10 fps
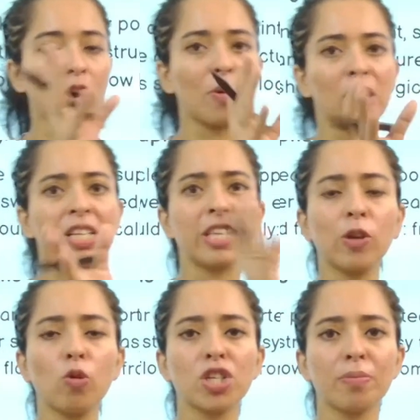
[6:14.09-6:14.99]
about
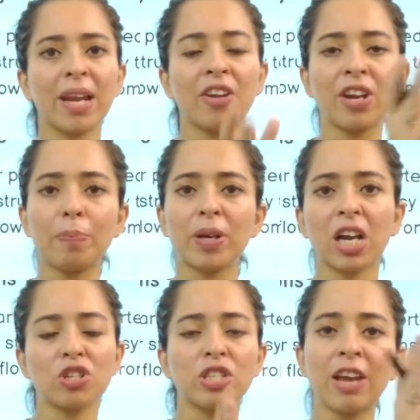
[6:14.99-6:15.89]
disillusionment and repercussions,